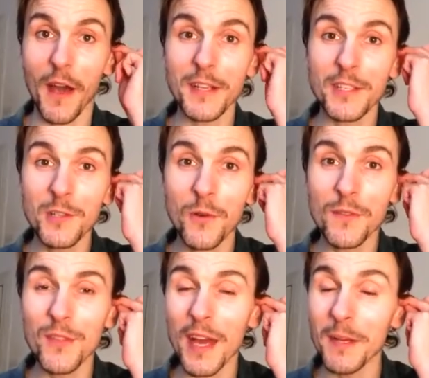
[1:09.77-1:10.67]
I do
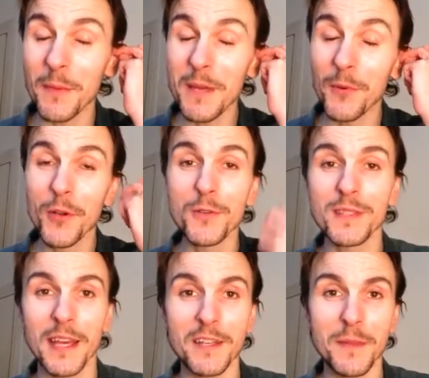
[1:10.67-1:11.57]
thank people who
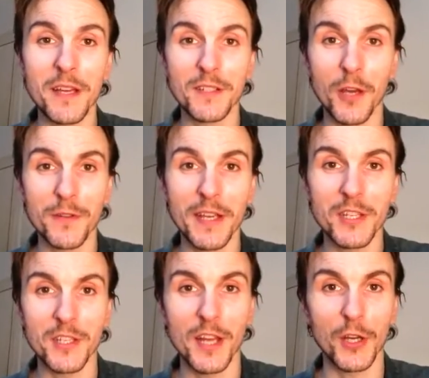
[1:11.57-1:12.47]
send me a
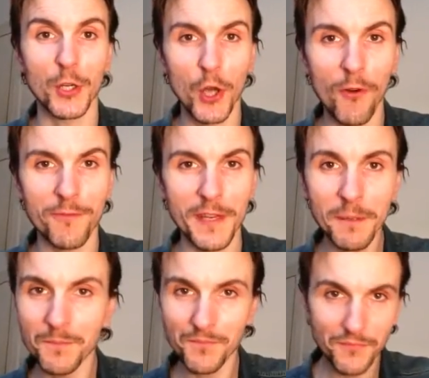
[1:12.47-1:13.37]
donation at Coffee.